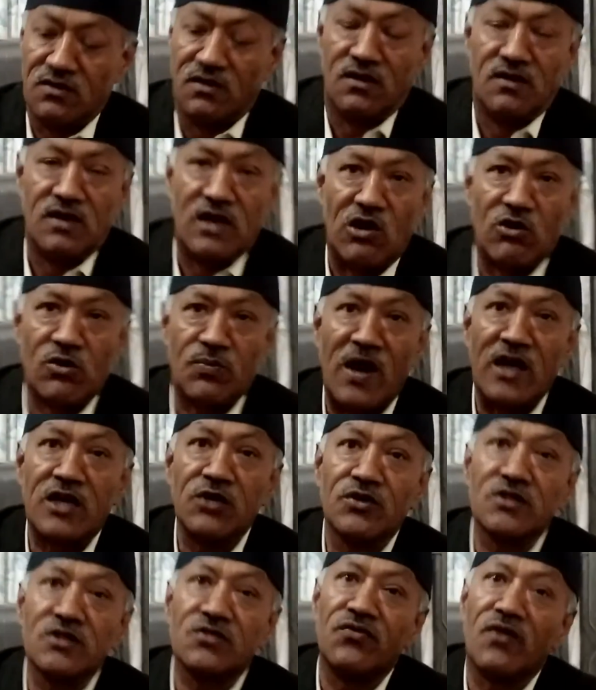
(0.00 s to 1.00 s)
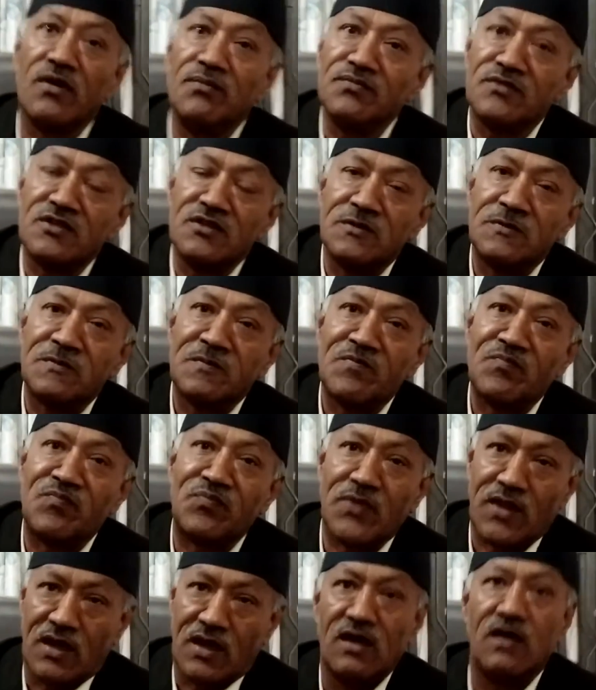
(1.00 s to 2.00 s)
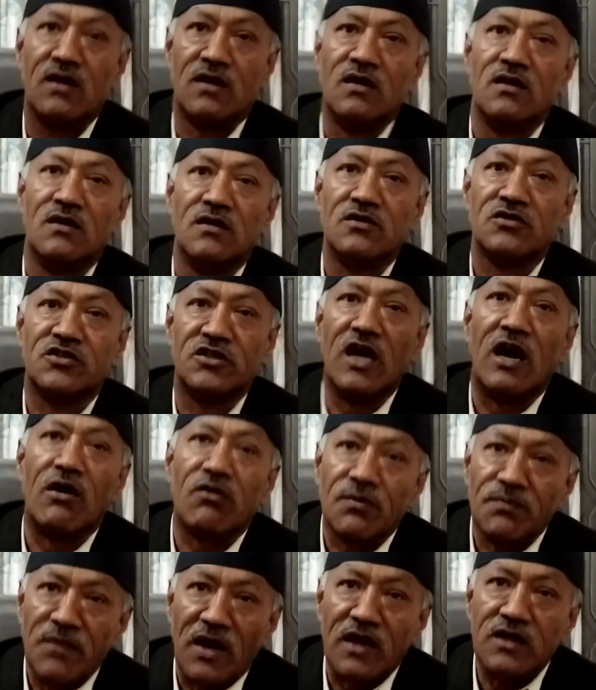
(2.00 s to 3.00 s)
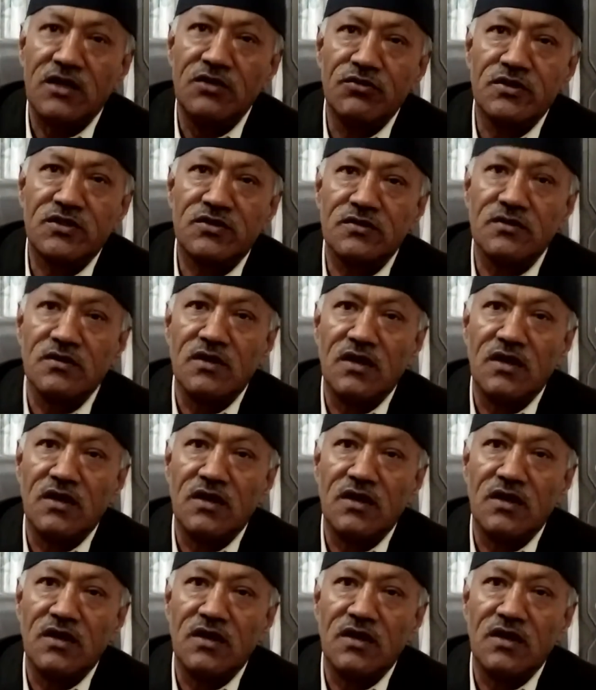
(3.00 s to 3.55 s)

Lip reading: the support for you is immense, though in Kalimpong, the support for you is immense.